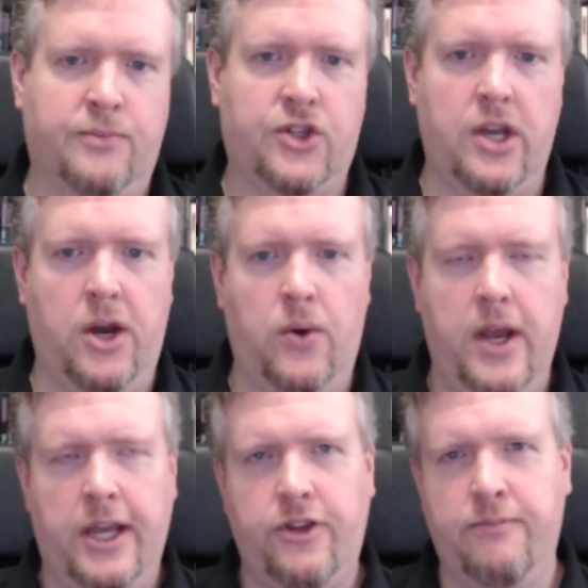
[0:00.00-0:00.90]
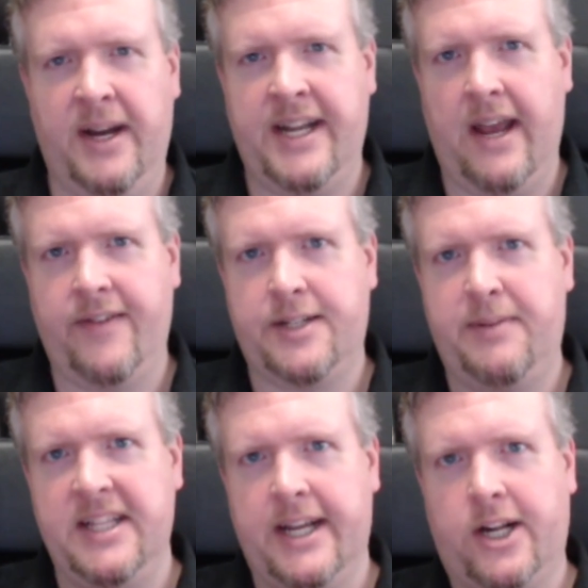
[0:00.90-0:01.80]
So you might have it
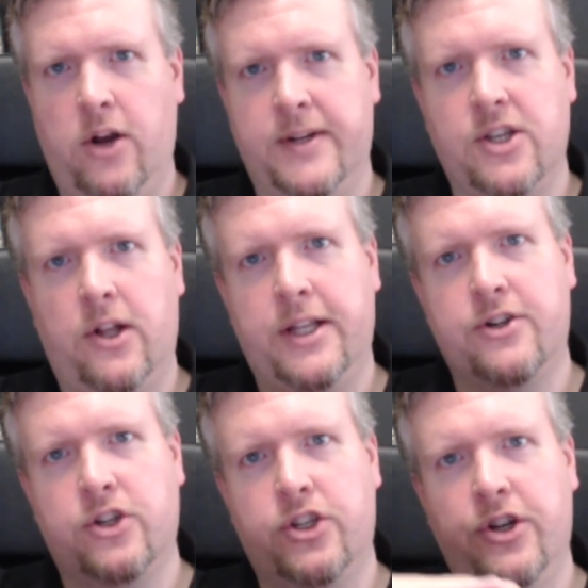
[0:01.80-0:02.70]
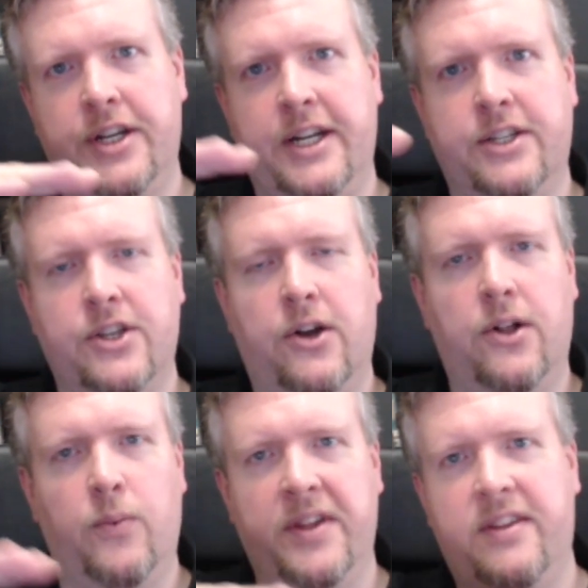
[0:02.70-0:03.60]
be like, oh, it's all understood and it's
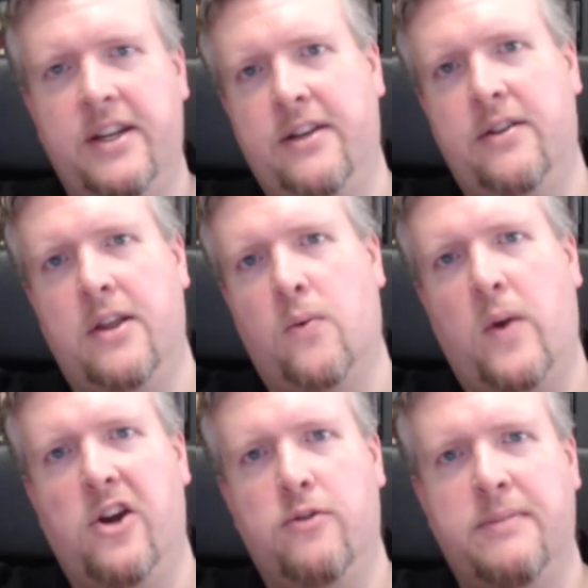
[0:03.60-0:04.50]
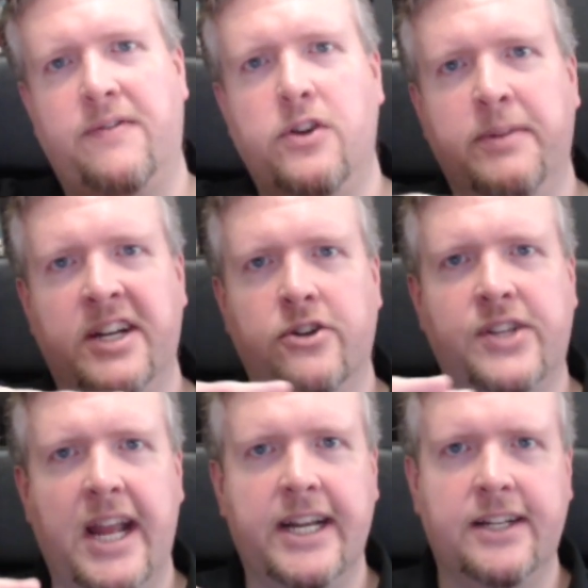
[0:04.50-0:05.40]
all within the realm of human
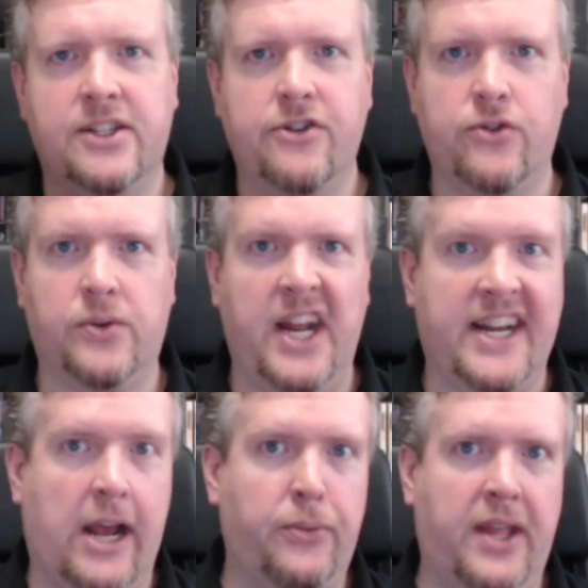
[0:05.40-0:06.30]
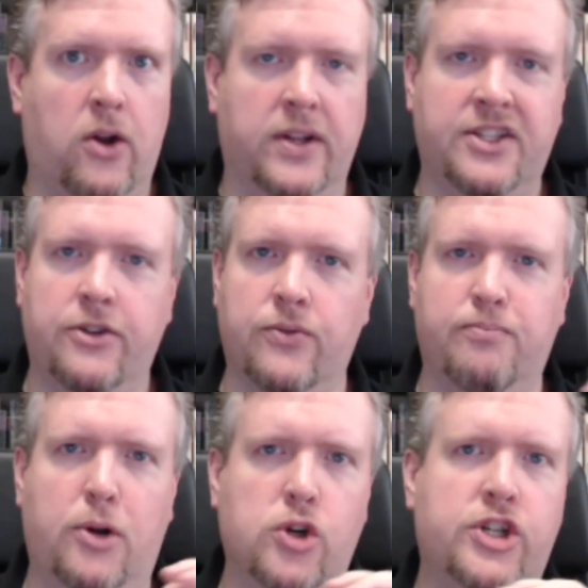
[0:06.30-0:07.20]
understanding until you get out there, until you
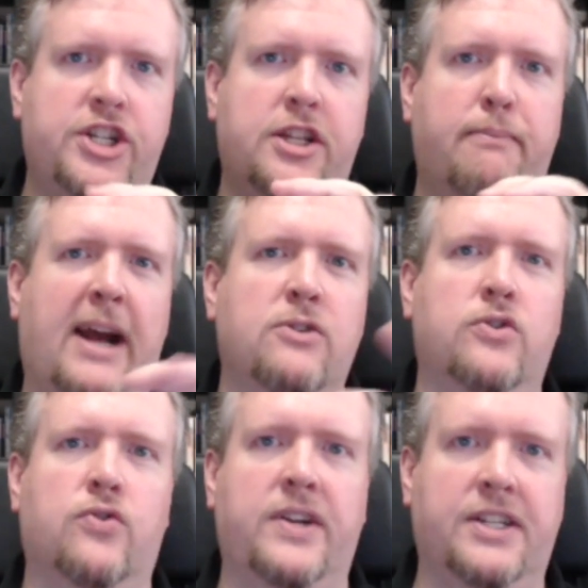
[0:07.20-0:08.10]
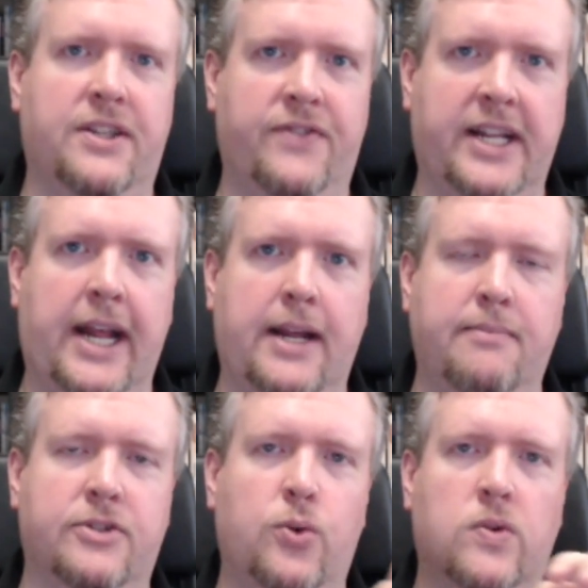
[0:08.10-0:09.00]
push to the boundaries of the
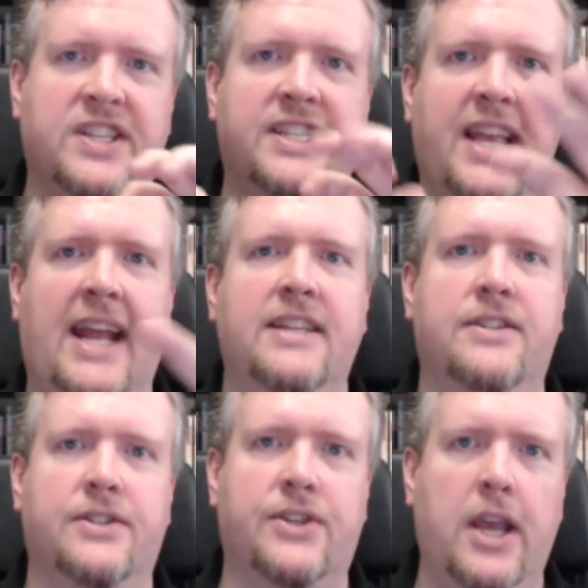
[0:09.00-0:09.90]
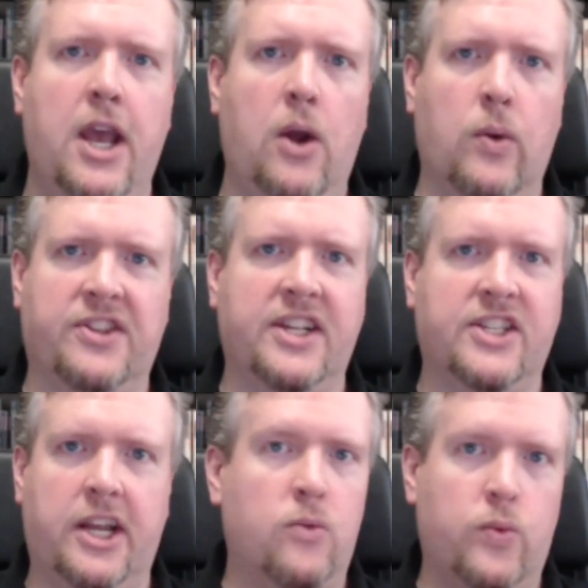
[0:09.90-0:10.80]
game towards its ends, where
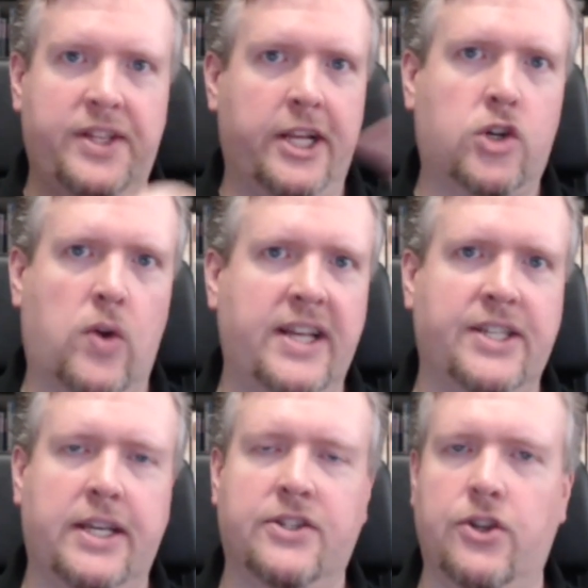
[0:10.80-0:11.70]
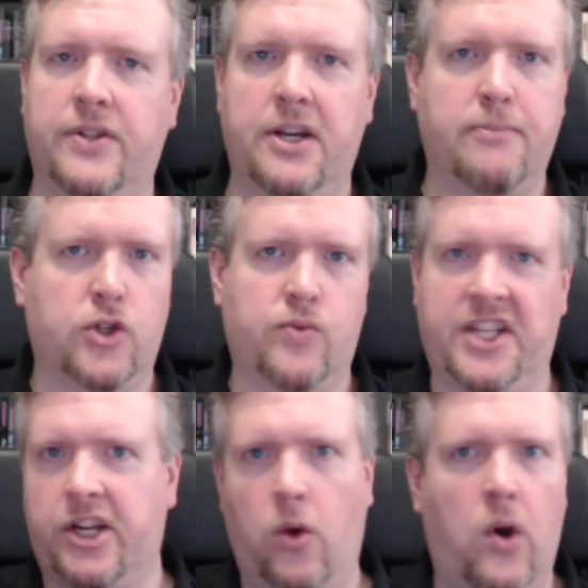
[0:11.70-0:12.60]
things get really crazy. So the numbers
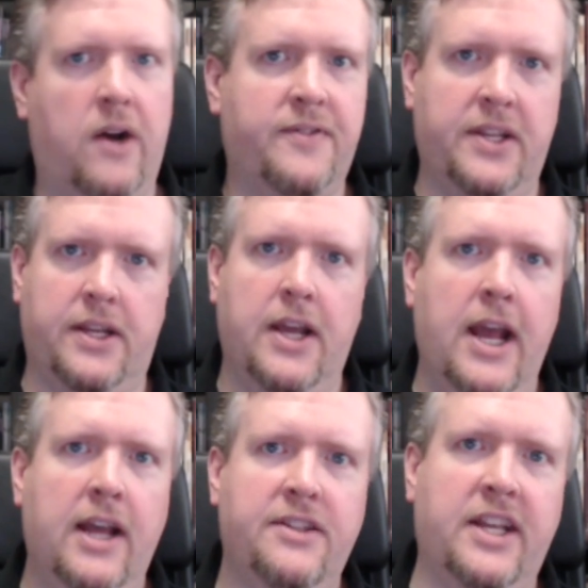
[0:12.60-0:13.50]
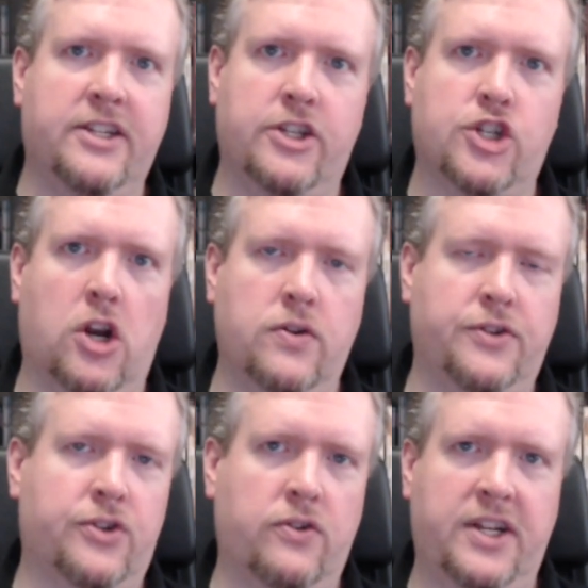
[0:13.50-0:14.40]
really go off the end of the chart, and
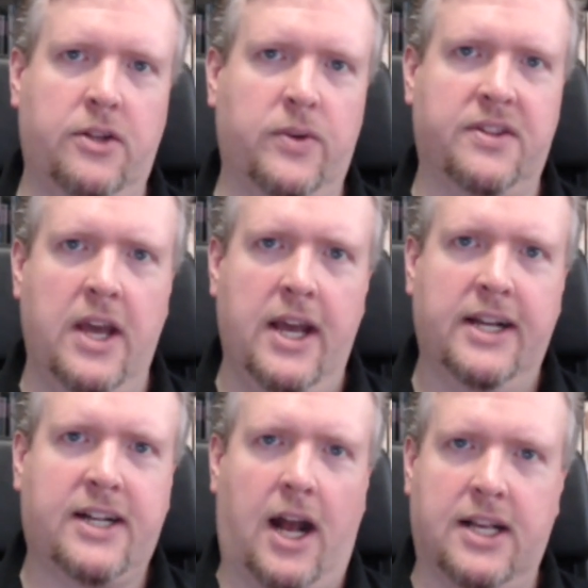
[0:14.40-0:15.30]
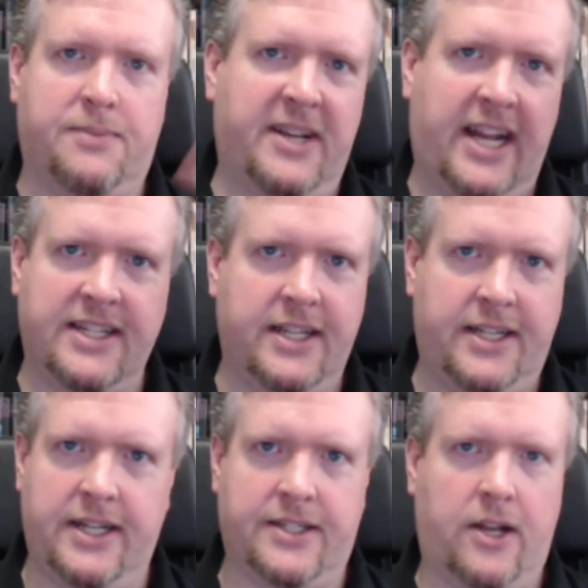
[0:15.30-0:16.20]
you start dealing with cosmic
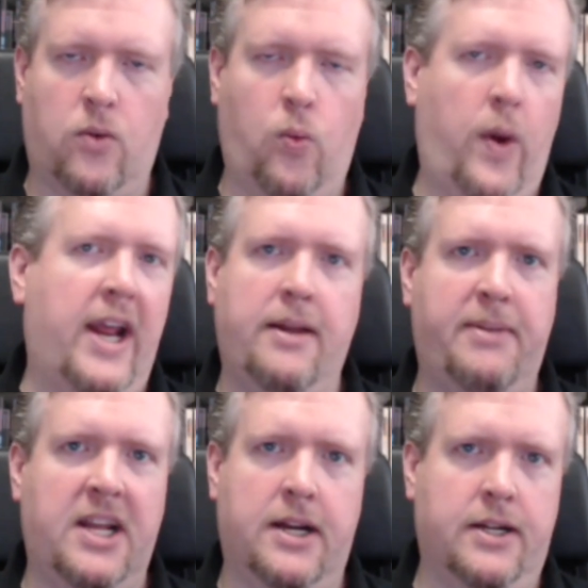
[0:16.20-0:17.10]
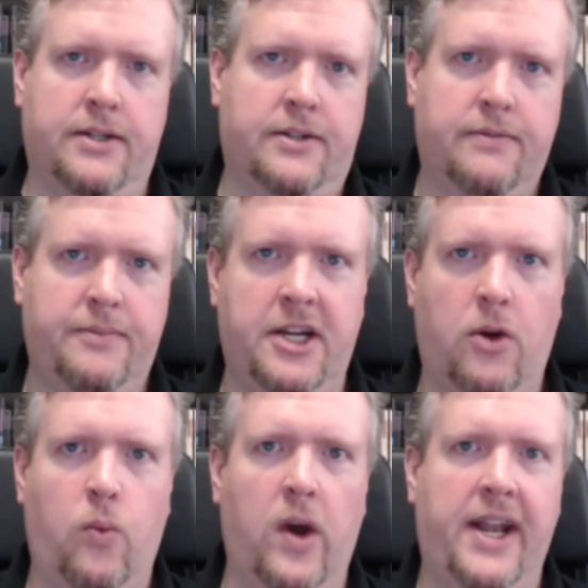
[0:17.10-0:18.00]
entities that are way beyond, you
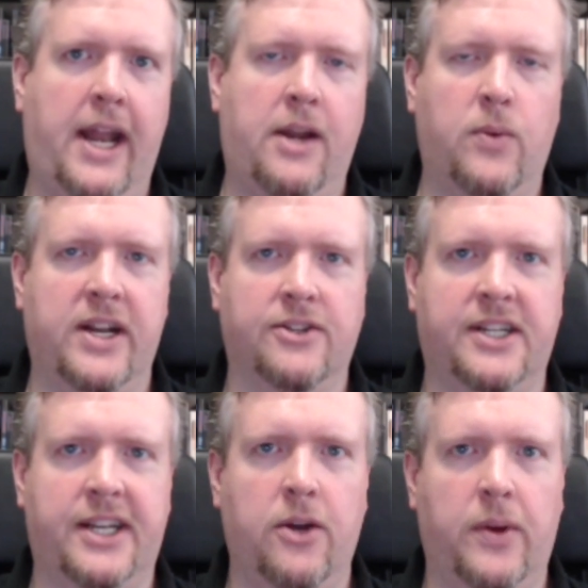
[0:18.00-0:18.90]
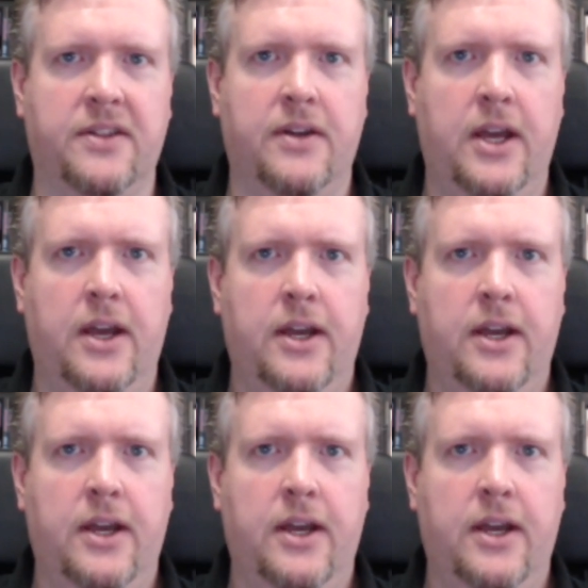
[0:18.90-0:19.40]
know, what anyone else can deal with.